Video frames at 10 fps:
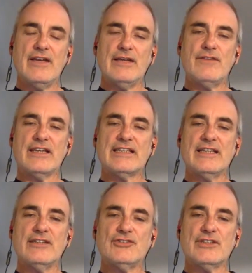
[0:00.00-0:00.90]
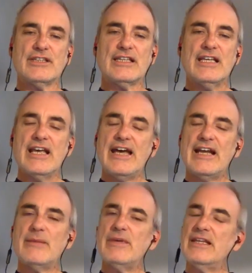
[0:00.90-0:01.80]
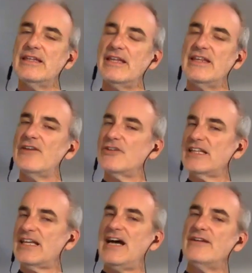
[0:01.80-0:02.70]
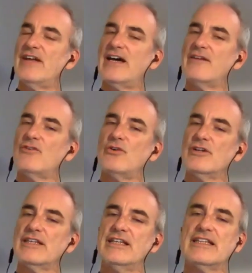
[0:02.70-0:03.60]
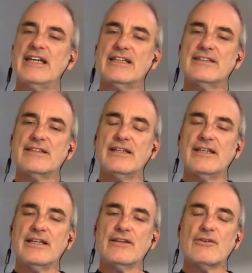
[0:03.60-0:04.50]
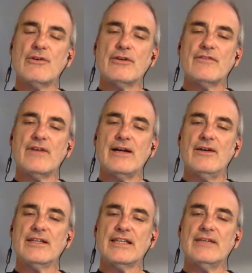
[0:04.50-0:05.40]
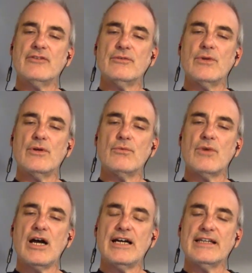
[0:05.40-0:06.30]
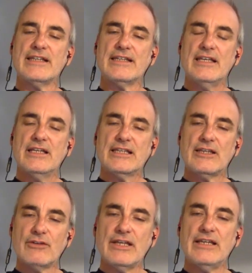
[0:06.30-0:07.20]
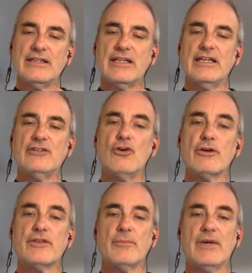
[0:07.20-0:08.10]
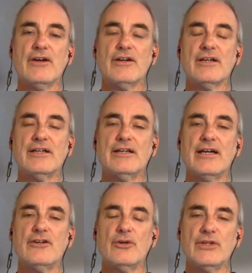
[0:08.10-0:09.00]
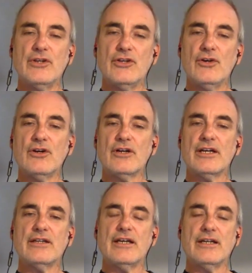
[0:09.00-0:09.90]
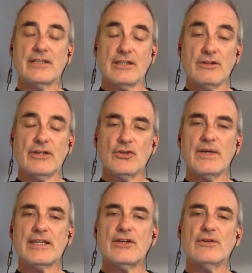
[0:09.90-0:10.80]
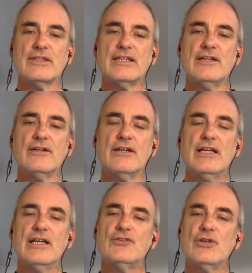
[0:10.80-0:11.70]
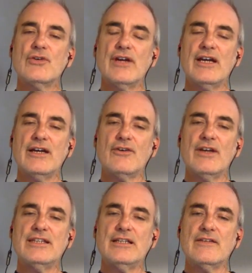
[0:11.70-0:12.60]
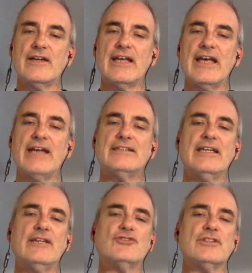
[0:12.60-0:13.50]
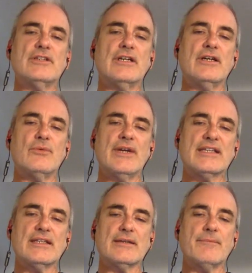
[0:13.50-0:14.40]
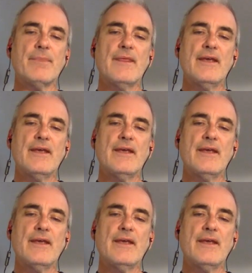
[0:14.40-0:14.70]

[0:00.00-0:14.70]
infestations. And I mean, the other side of that, of course, is that the coronavirus has given rise, certainly in North America, I know in New York, and certainly on the West Coast here, to a great deal of kind of anti-Asian racism.